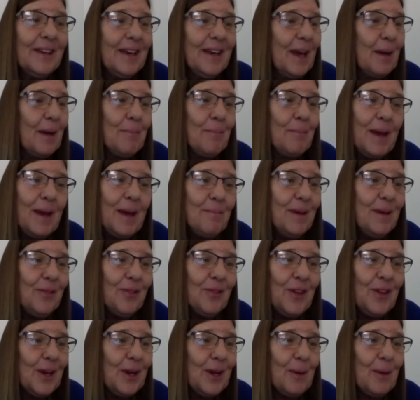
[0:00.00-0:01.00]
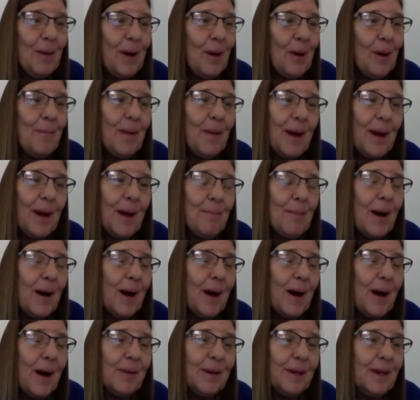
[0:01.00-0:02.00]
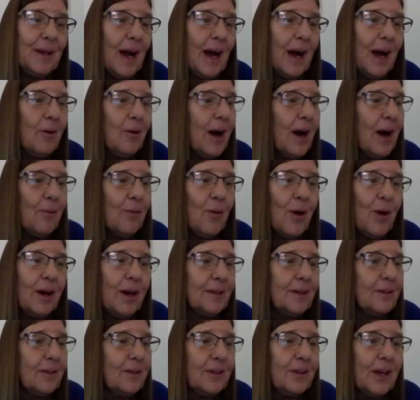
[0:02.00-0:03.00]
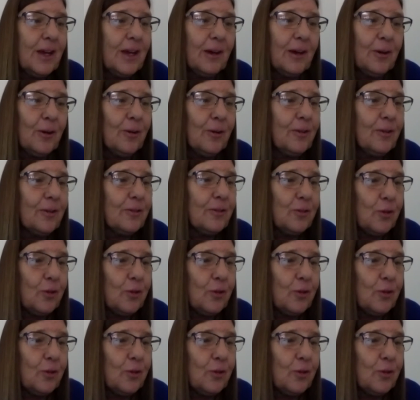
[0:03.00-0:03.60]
It made me think about my mama and how I wanted to tell her the